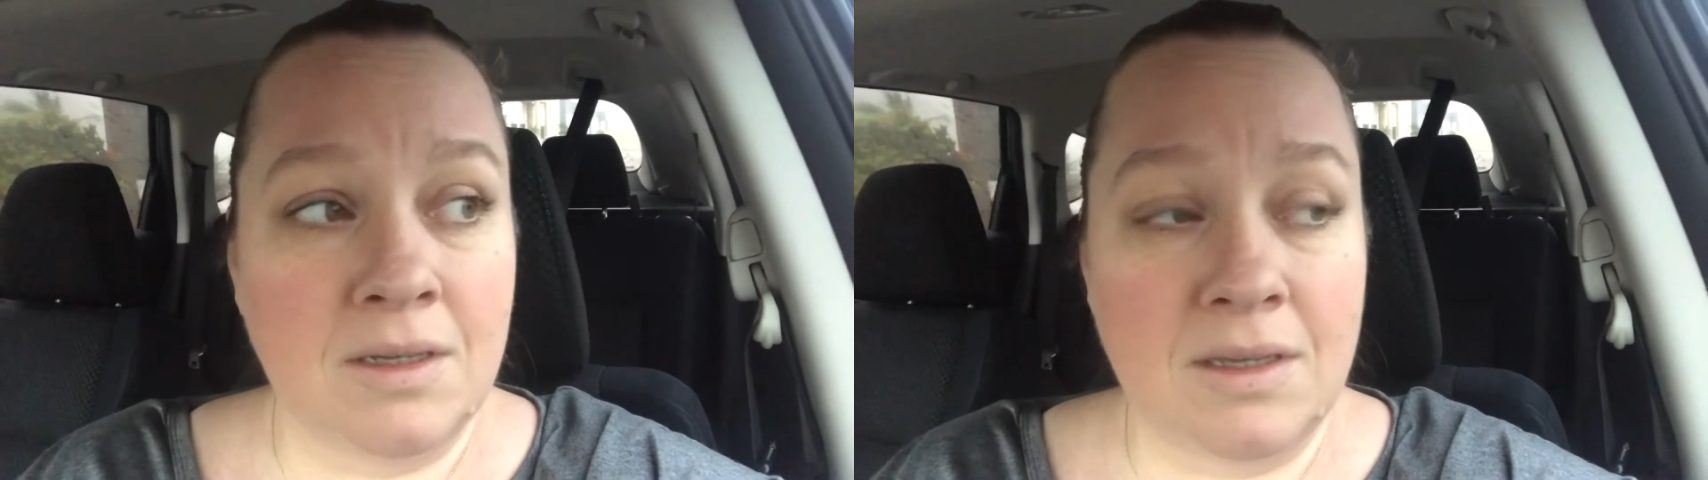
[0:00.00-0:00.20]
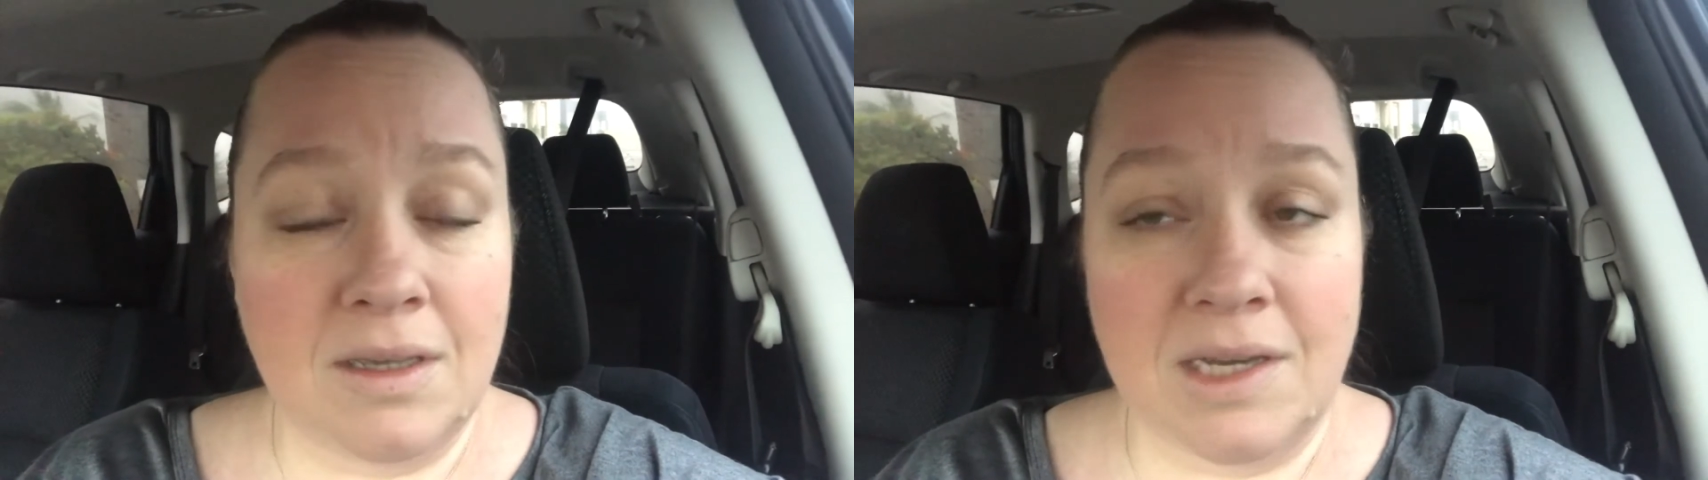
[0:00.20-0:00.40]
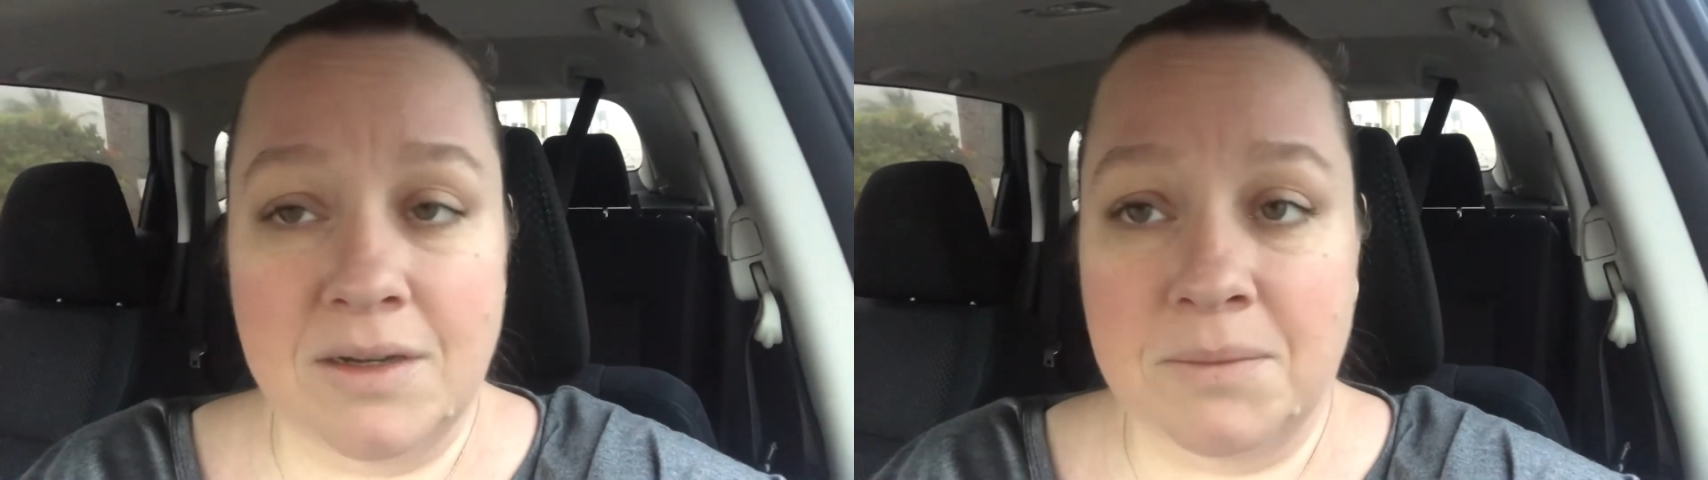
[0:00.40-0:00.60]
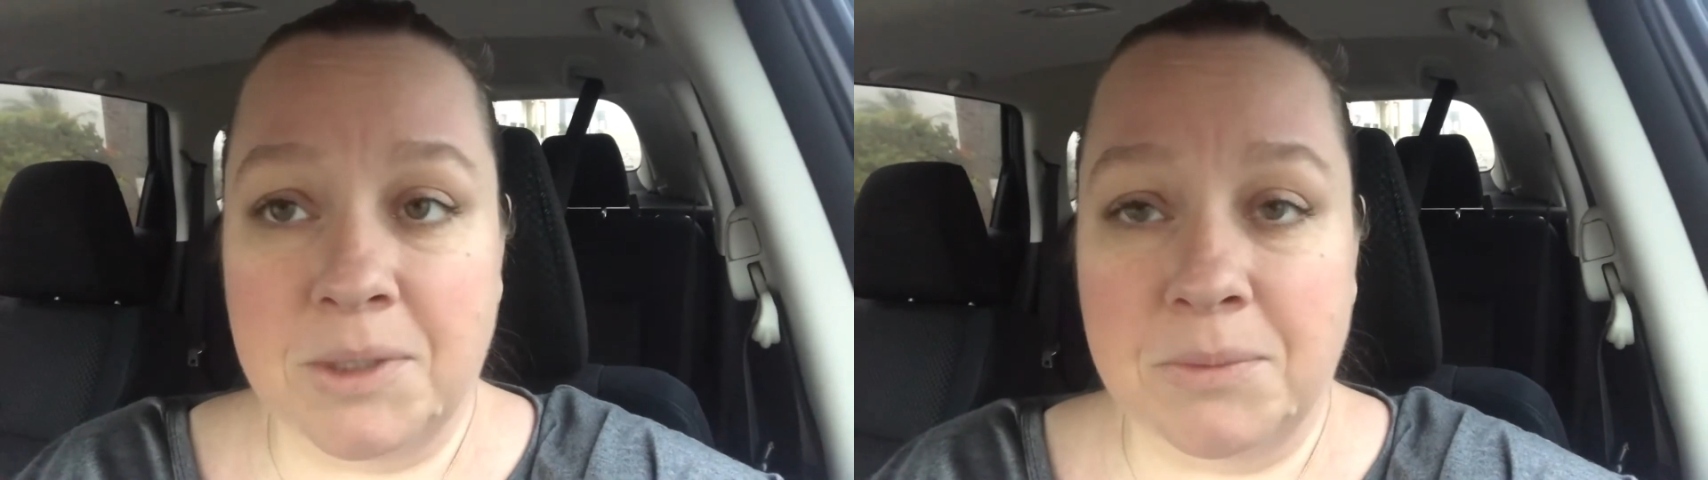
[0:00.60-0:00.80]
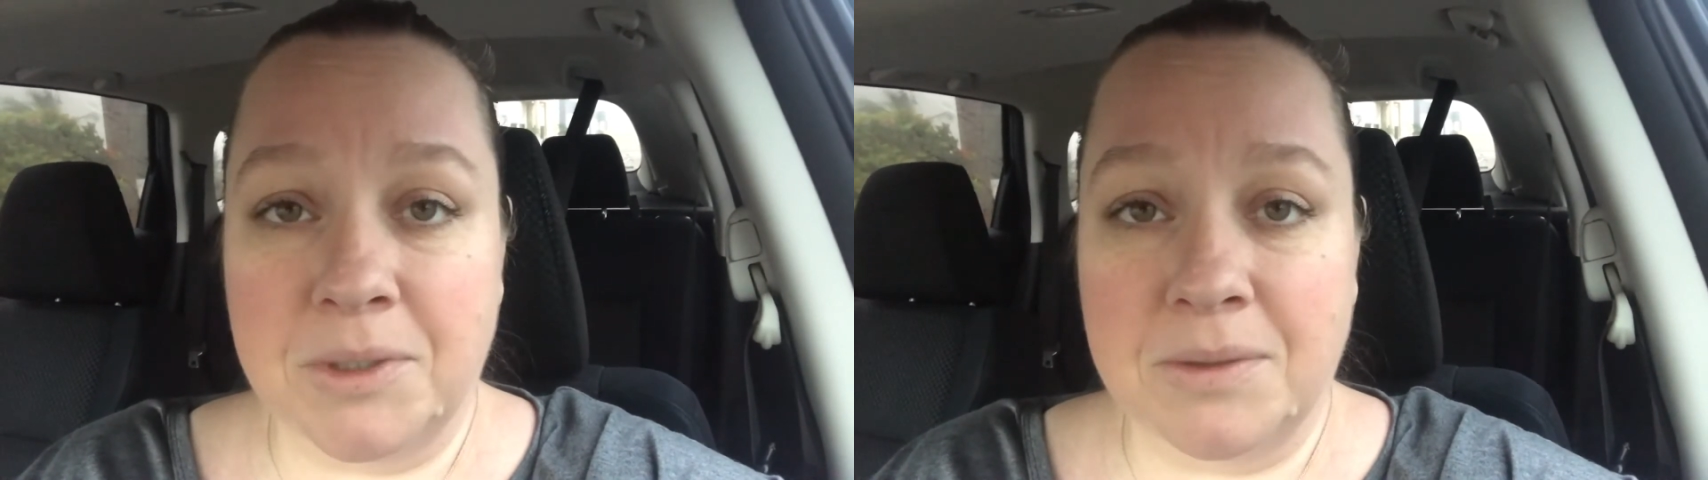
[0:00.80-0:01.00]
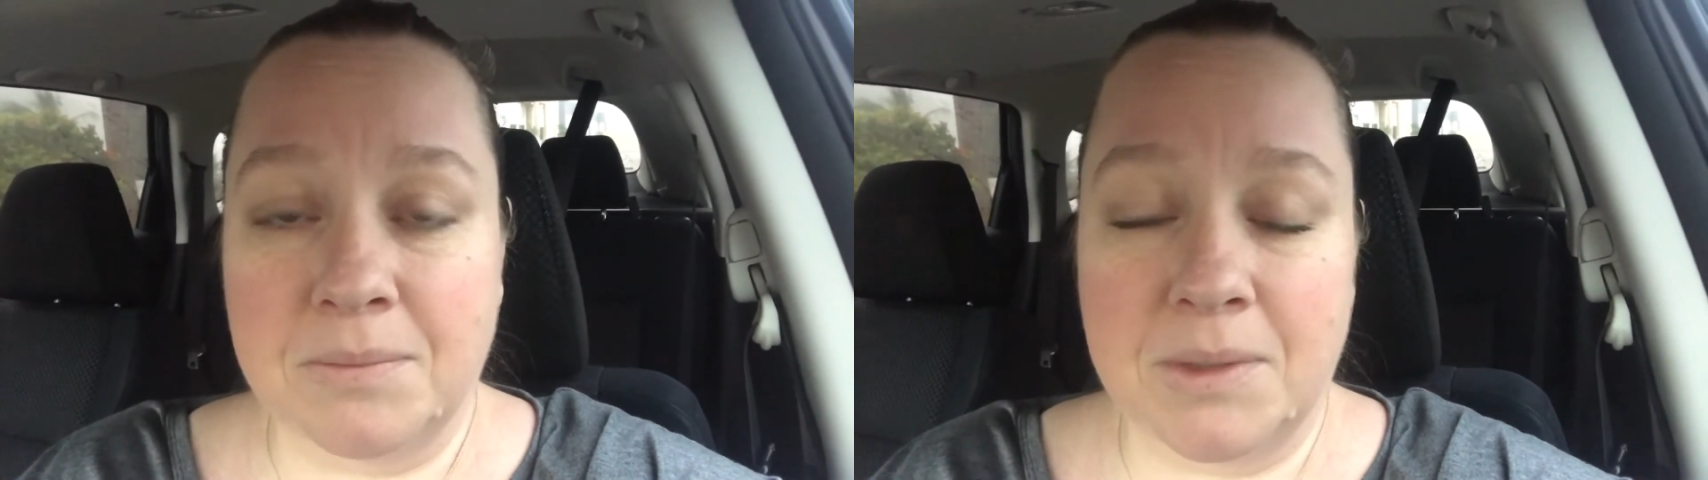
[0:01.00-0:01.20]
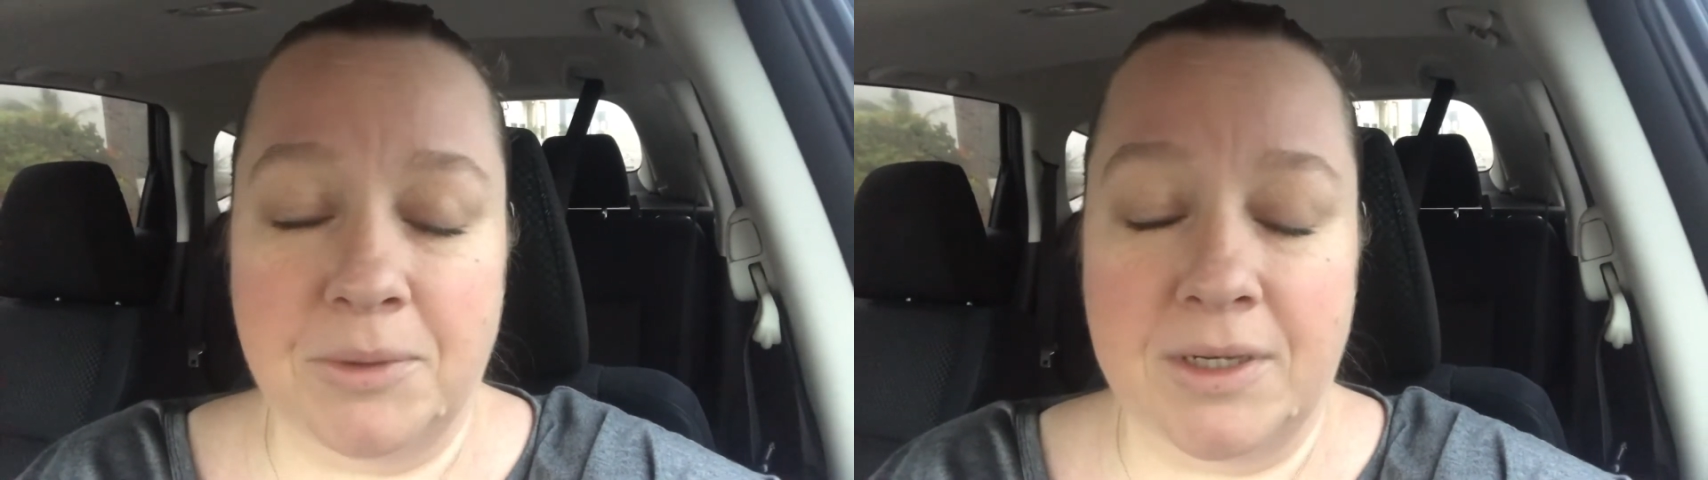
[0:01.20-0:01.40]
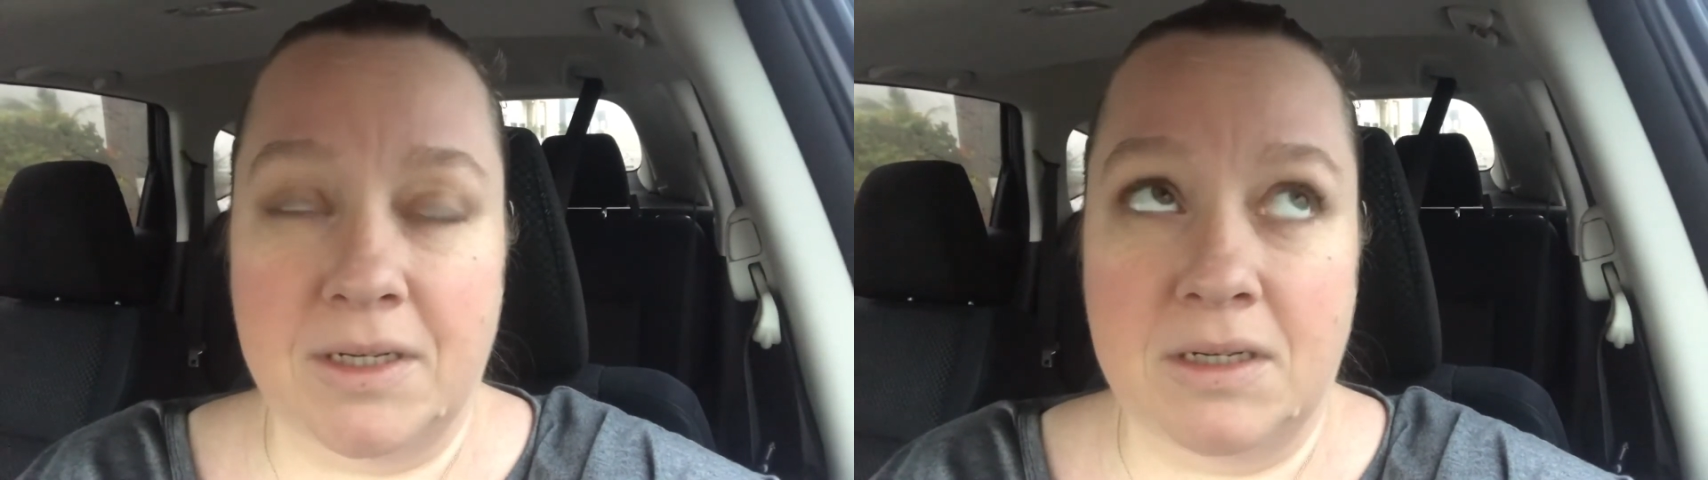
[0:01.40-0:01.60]
can't remember my
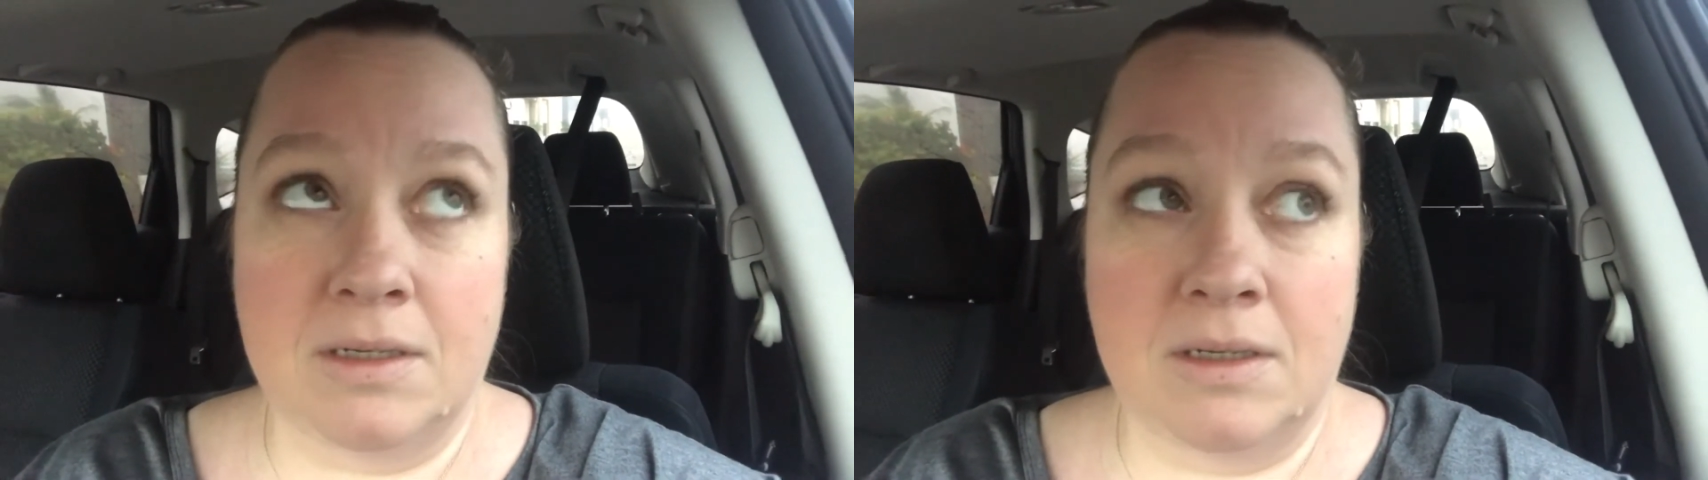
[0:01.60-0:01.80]
brain